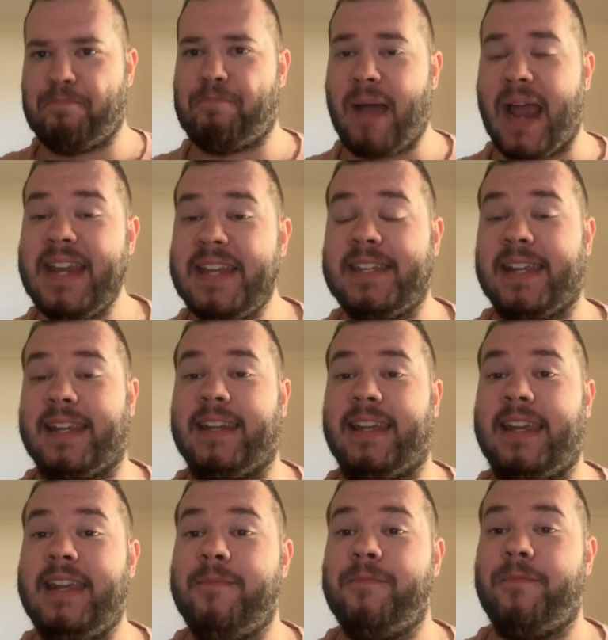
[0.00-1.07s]

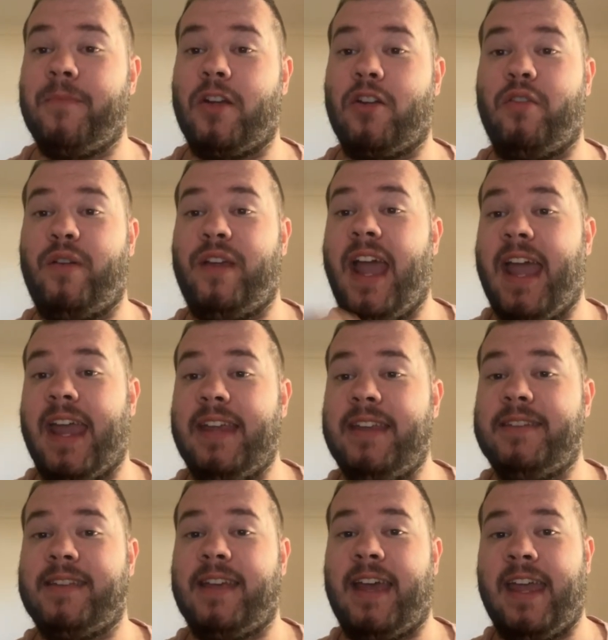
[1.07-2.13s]
basically
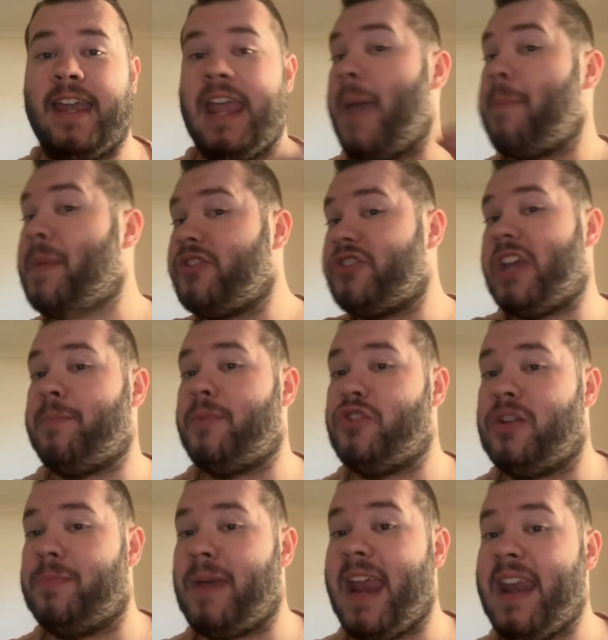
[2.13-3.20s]
create a epic
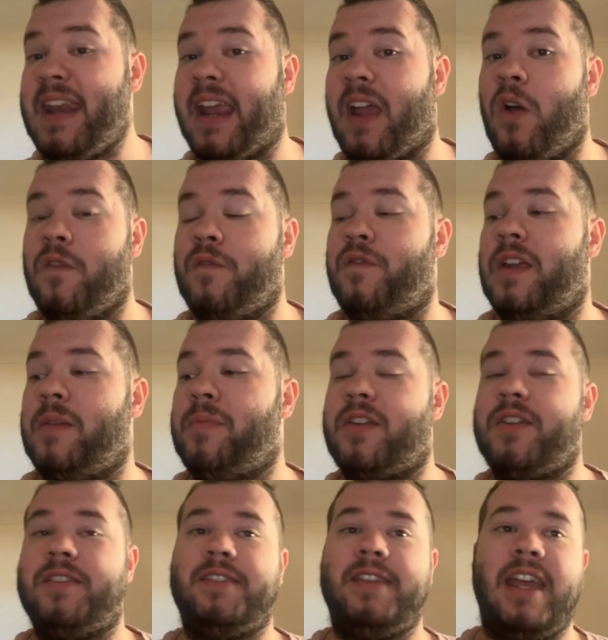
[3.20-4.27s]
championship ending, hopefully,
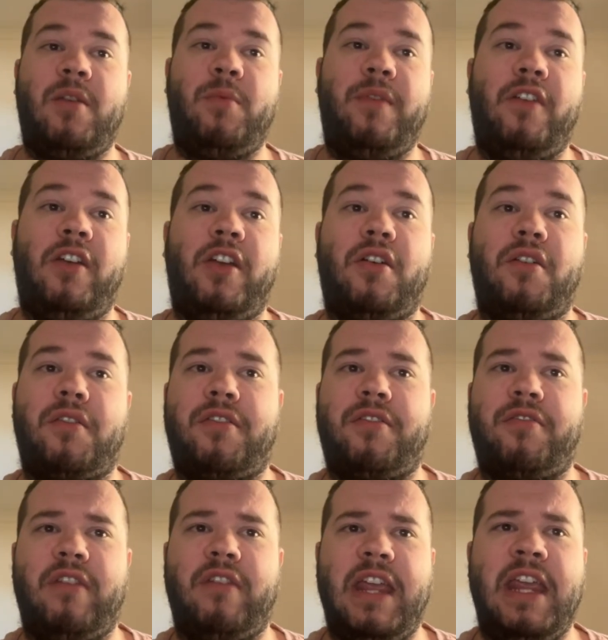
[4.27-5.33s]
because now we've only got
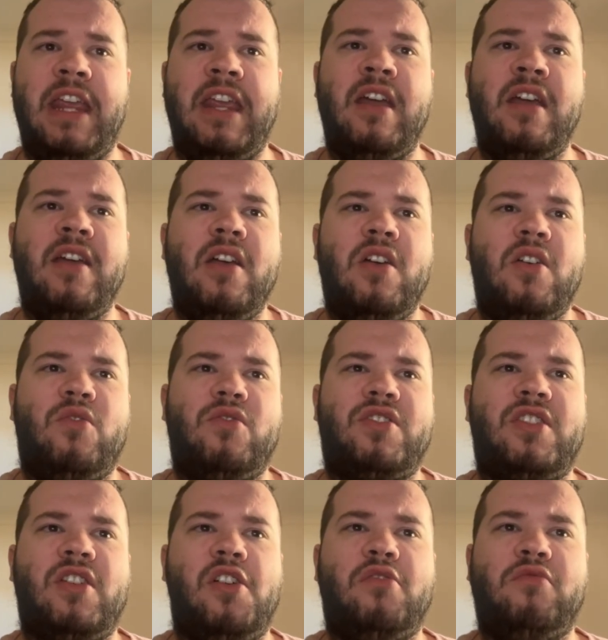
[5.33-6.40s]
three or
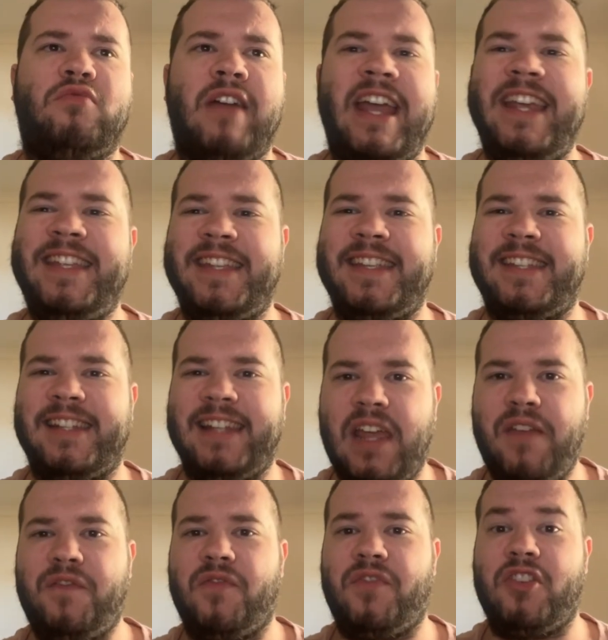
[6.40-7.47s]
so races
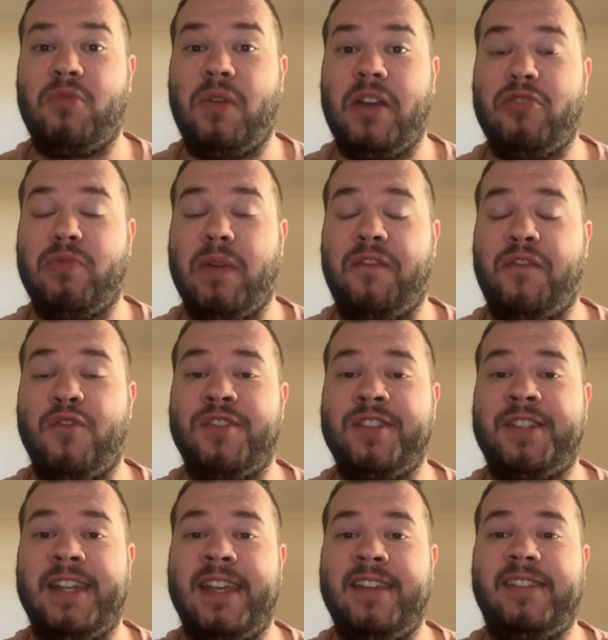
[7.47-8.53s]
left of the 2024
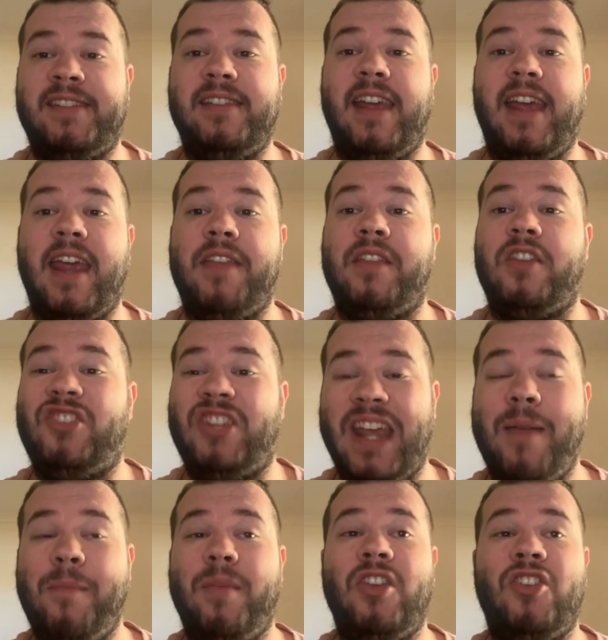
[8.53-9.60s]
season, and the
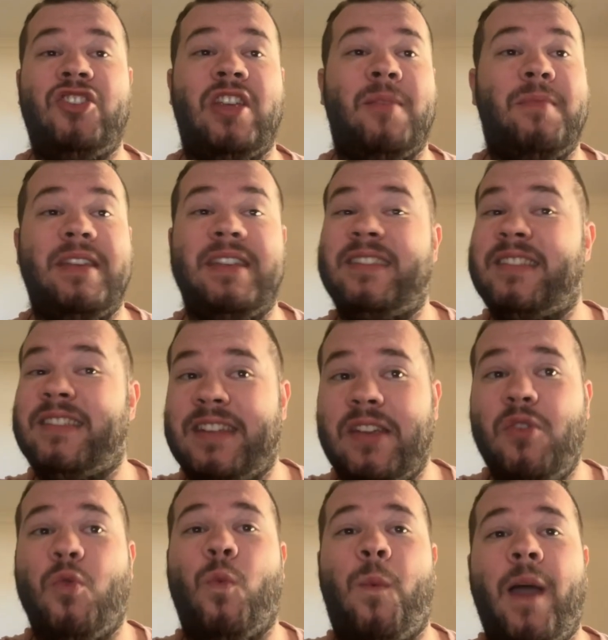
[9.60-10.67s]
championship is
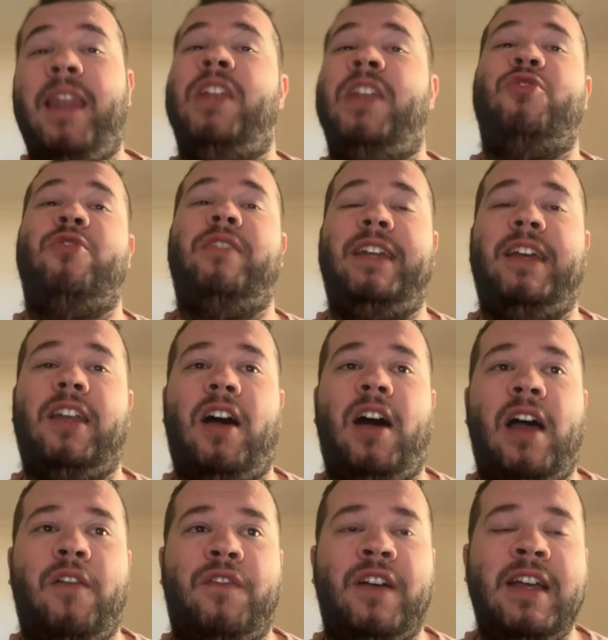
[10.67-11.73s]
still well and truly
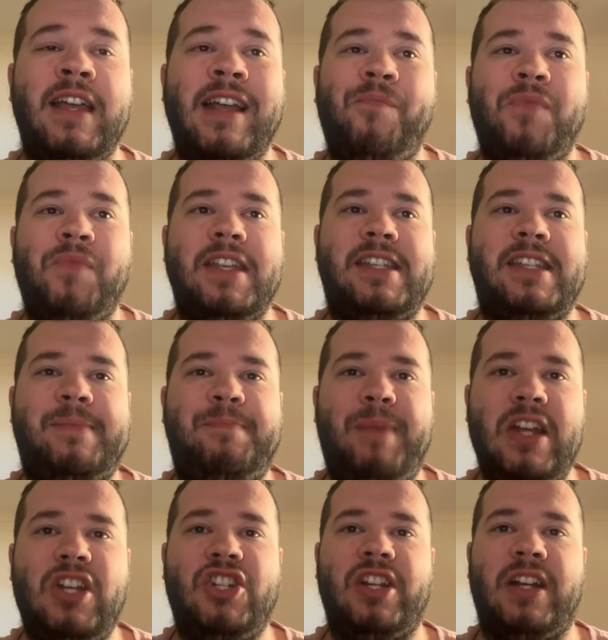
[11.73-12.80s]
alive,
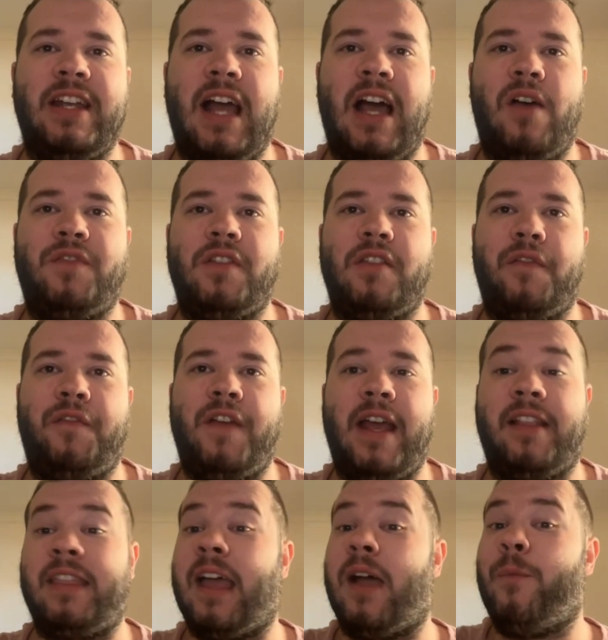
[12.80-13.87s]
especially after the
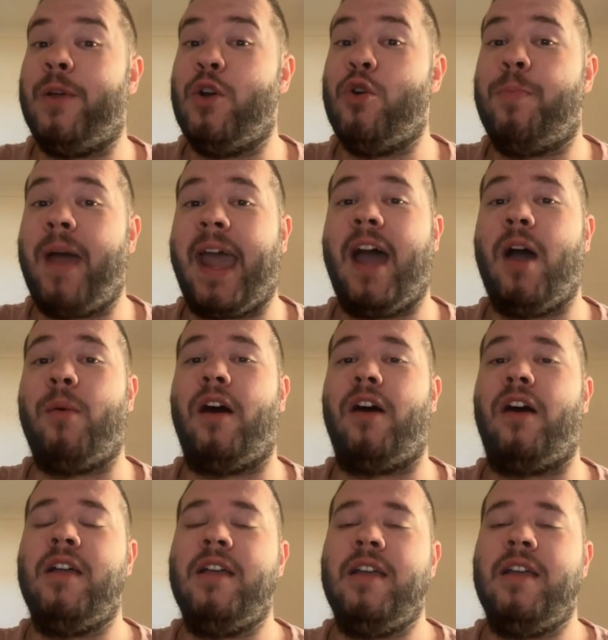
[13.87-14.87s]
fact that Will Power,